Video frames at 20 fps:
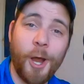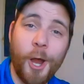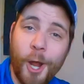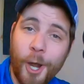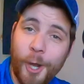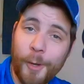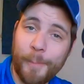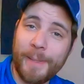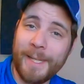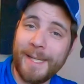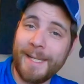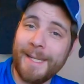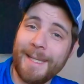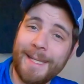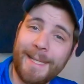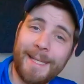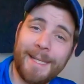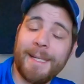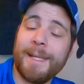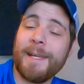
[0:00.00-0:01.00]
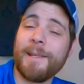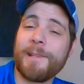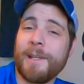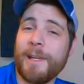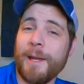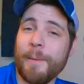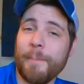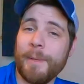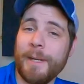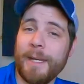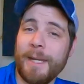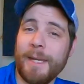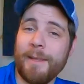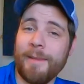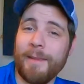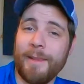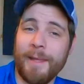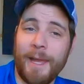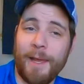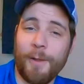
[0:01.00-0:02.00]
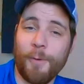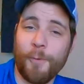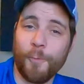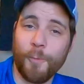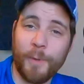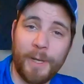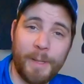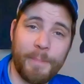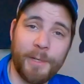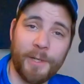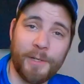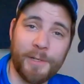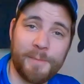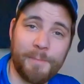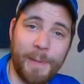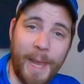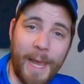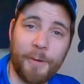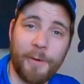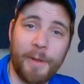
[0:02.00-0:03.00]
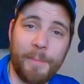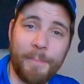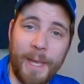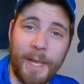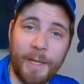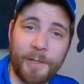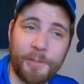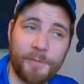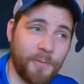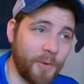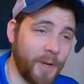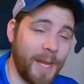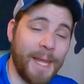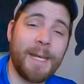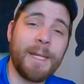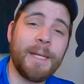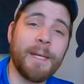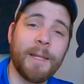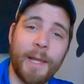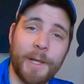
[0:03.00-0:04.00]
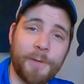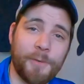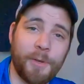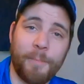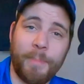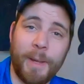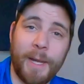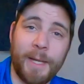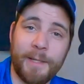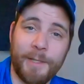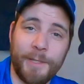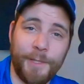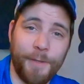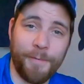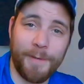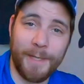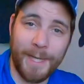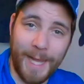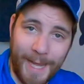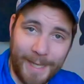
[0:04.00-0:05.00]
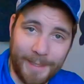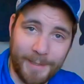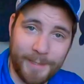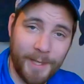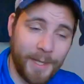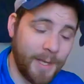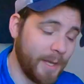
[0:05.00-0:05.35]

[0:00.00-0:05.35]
RPE is a company that rebuilds battery packs for any electric bike that you've got.